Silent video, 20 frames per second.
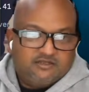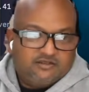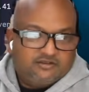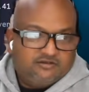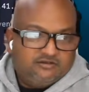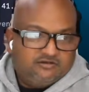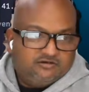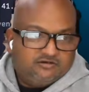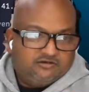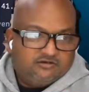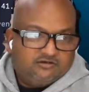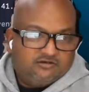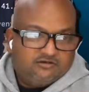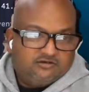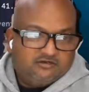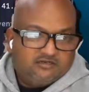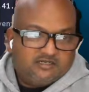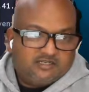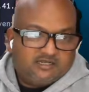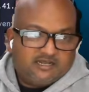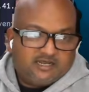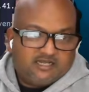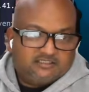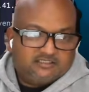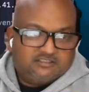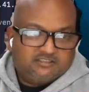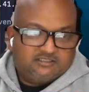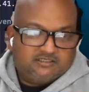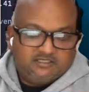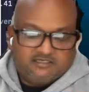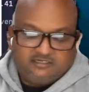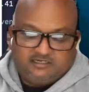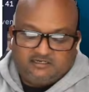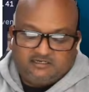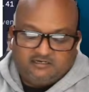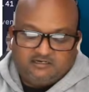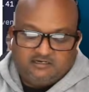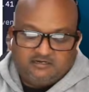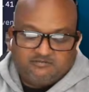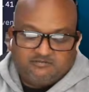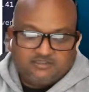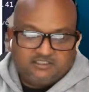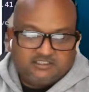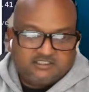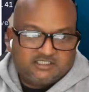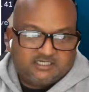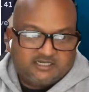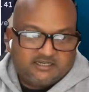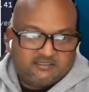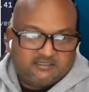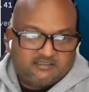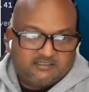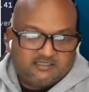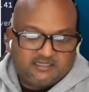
You could actually double check